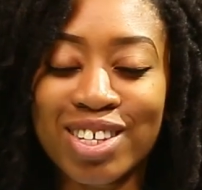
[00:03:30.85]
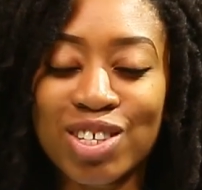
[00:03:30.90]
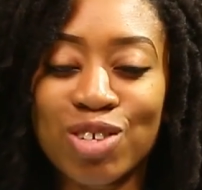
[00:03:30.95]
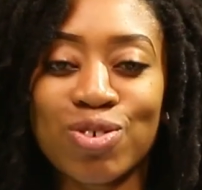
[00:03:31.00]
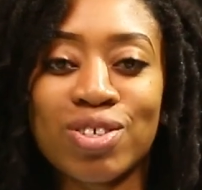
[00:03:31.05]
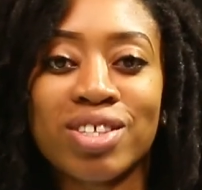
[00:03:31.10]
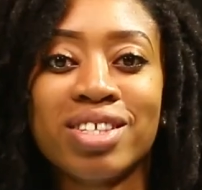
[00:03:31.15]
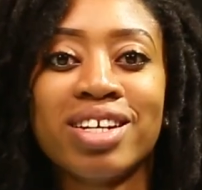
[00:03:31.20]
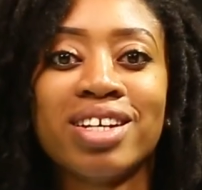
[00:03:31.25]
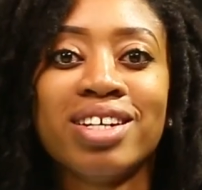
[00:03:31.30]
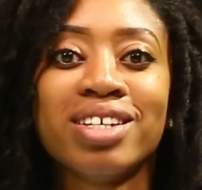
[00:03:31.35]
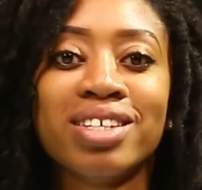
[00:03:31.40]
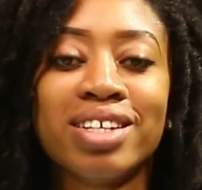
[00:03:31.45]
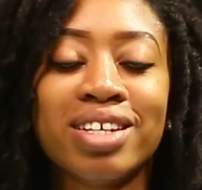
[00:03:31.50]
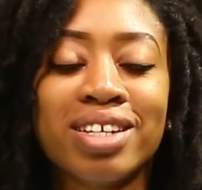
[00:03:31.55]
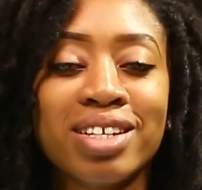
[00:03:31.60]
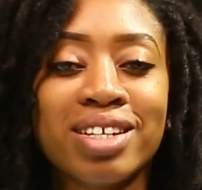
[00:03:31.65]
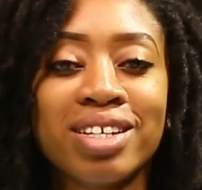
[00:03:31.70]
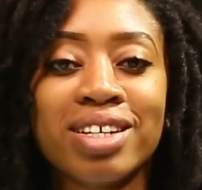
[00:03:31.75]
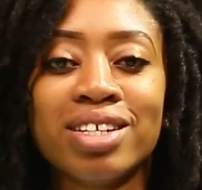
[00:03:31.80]
So instead of
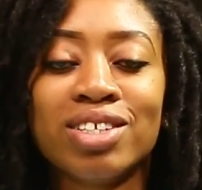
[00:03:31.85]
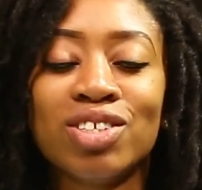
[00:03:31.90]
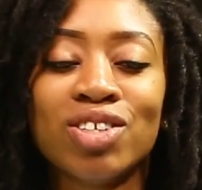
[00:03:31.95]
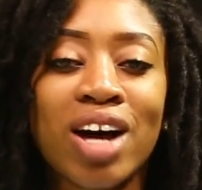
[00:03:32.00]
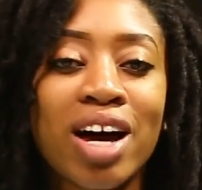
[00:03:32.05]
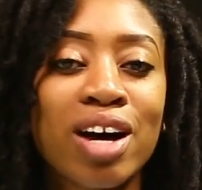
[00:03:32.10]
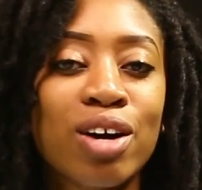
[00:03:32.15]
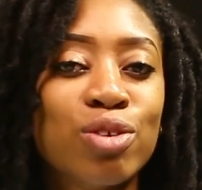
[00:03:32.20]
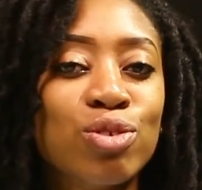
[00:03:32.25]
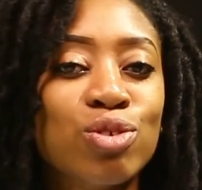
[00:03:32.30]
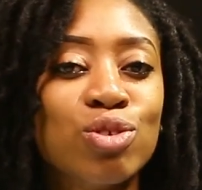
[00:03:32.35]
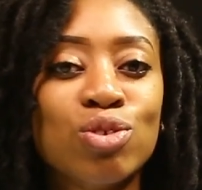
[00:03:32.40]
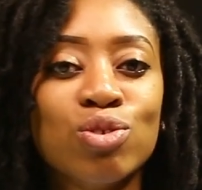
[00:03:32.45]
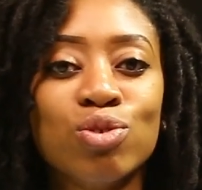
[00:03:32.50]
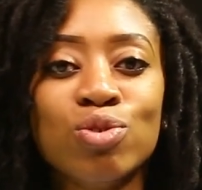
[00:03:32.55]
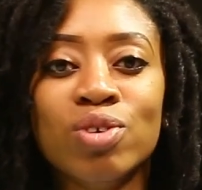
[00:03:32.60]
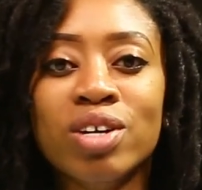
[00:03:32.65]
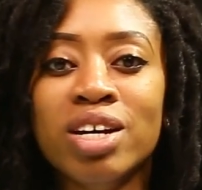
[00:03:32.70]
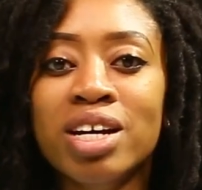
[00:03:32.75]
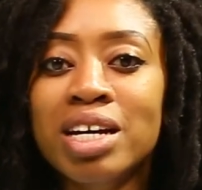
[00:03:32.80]
sending a child
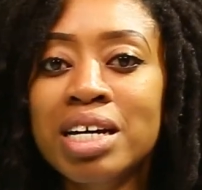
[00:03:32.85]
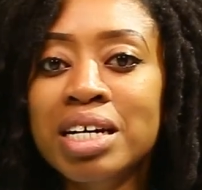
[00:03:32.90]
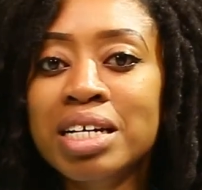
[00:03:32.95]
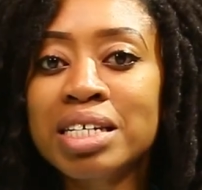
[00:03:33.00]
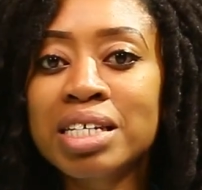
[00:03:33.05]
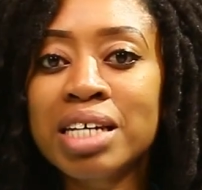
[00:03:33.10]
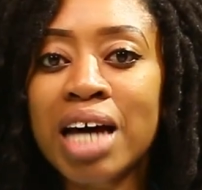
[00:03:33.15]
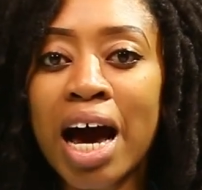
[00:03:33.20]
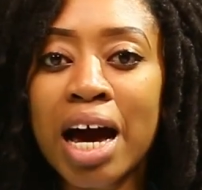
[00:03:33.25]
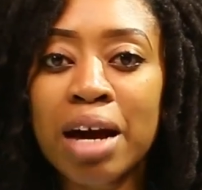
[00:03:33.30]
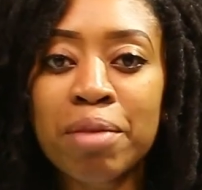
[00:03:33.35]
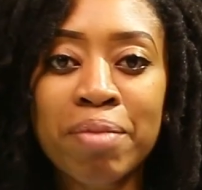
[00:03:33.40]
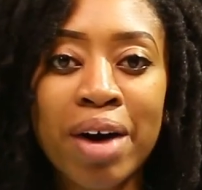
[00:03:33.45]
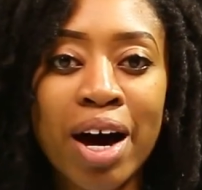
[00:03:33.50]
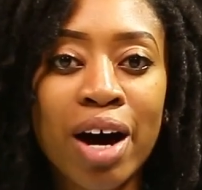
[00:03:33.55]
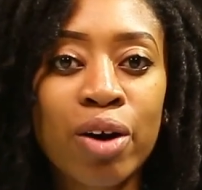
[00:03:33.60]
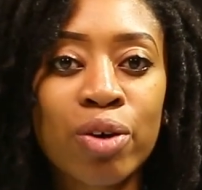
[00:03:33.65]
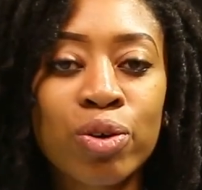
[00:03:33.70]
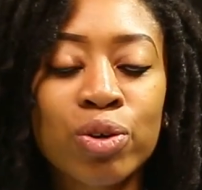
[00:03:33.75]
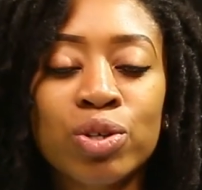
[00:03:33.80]
to time
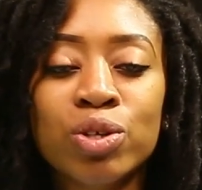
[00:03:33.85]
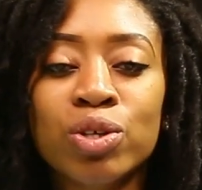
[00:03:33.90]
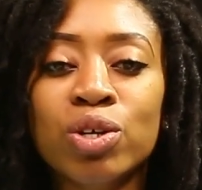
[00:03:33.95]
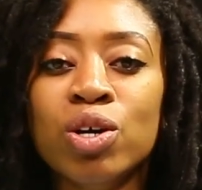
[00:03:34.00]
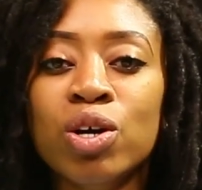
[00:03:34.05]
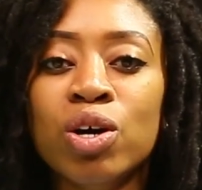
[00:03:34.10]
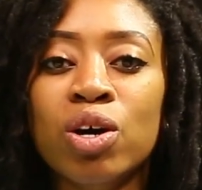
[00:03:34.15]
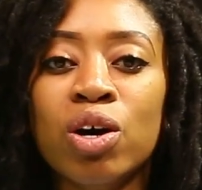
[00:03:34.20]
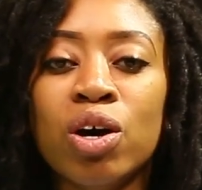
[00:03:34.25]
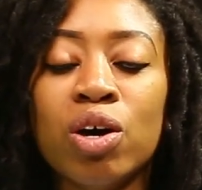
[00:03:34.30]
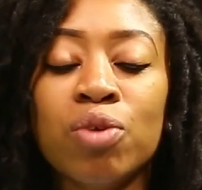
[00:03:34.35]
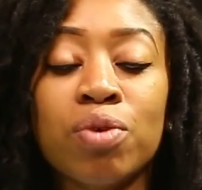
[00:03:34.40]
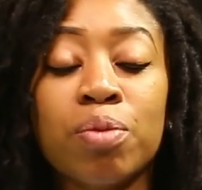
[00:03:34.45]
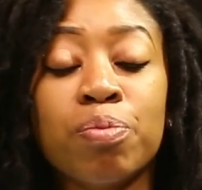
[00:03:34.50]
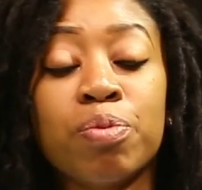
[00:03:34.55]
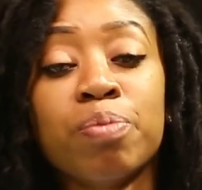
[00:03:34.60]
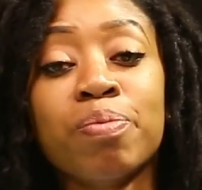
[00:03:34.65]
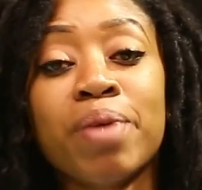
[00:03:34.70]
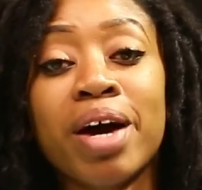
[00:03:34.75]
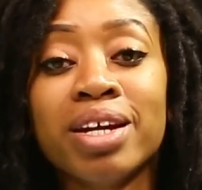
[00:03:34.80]
out or
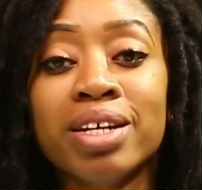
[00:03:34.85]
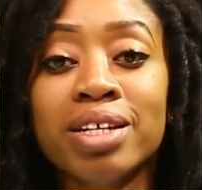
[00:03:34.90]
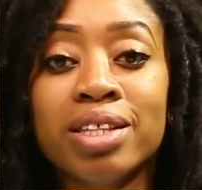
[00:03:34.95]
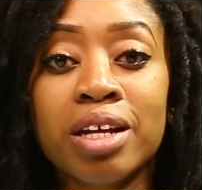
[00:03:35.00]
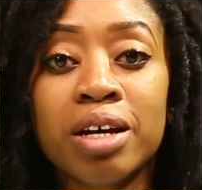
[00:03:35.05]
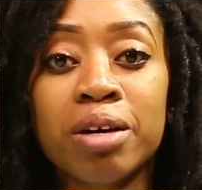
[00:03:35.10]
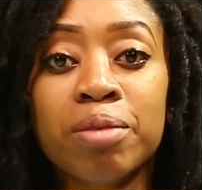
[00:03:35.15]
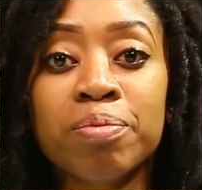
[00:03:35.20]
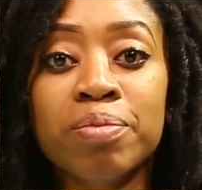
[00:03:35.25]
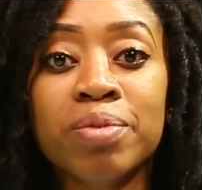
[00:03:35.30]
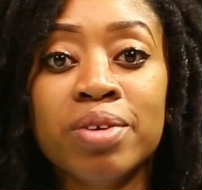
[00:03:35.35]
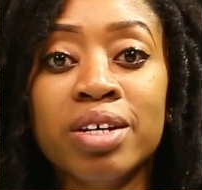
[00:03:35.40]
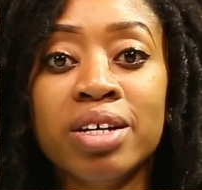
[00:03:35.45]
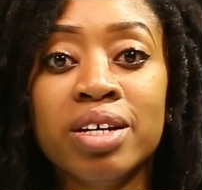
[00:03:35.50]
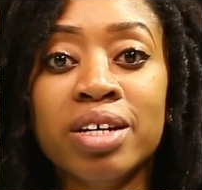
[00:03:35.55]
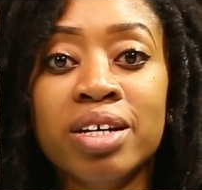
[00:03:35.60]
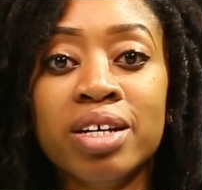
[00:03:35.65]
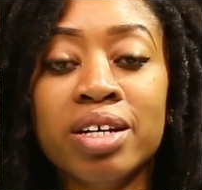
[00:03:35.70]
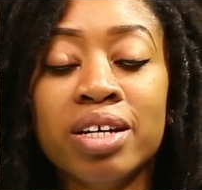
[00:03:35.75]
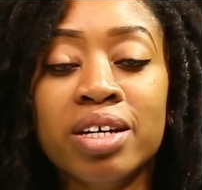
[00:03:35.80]
reprimanding them,
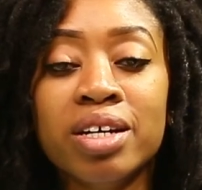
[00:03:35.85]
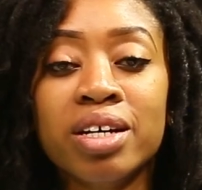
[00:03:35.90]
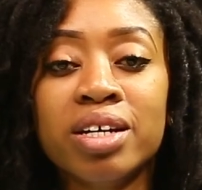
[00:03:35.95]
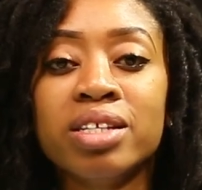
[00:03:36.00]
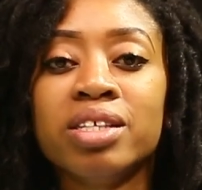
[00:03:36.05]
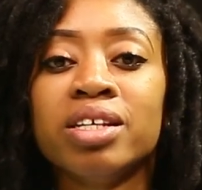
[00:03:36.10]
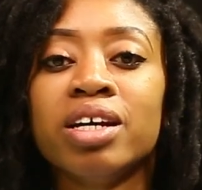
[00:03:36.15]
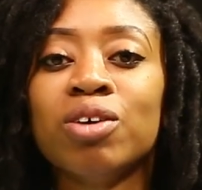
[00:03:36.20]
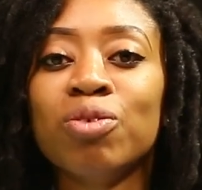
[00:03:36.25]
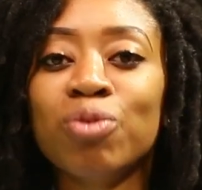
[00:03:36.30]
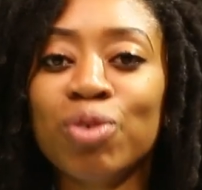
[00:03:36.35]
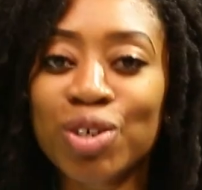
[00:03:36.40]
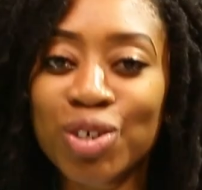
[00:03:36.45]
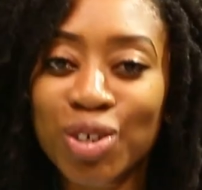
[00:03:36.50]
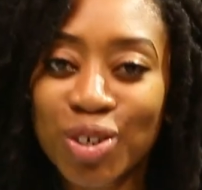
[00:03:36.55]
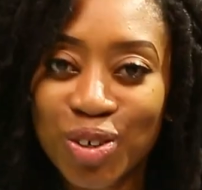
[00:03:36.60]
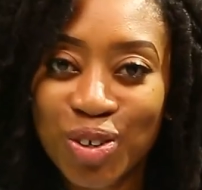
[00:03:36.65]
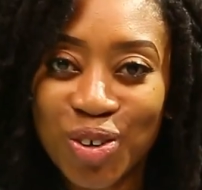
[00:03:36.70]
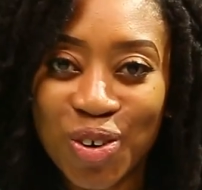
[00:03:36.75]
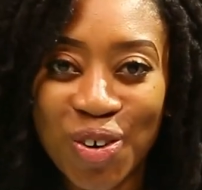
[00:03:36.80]
it's like, what are
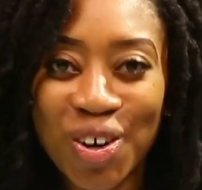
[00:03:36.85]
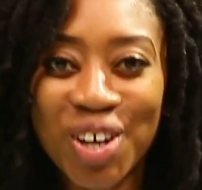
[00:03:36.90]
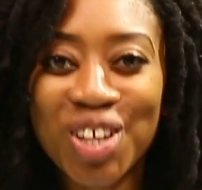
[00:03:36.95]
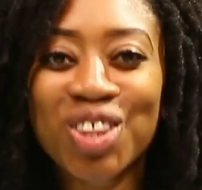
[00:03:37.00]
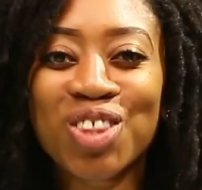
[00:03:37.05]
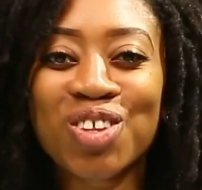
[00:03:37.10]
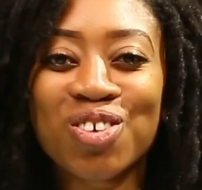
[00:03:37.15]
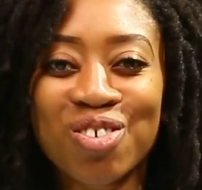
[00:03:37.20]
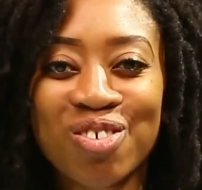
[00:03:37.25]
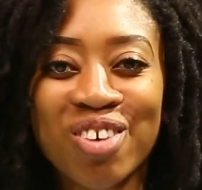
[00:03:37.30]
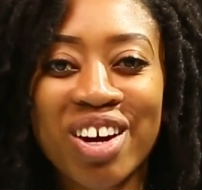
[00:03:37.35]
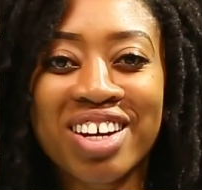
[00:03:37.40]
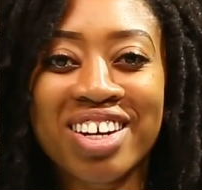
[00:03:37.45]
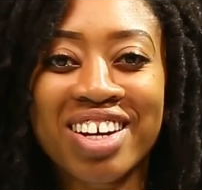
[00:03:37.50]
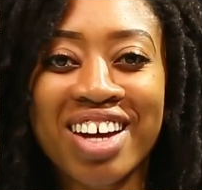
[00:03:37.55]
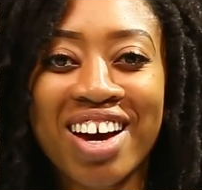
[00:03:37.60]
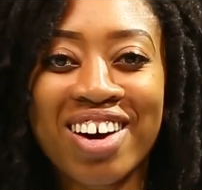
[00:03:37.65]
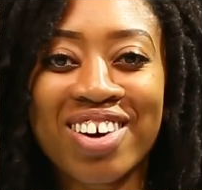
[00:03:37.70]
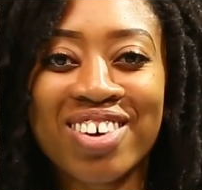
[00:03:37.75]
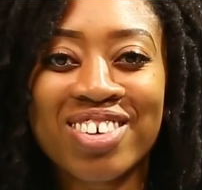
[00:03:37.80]
you going through right
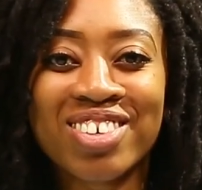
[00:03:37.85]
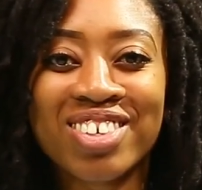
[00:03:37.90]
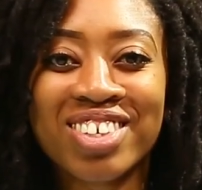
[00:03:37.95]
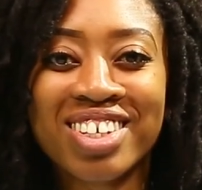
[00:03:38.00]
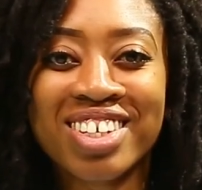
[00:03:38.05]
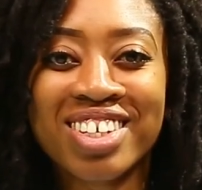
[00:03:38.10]
now?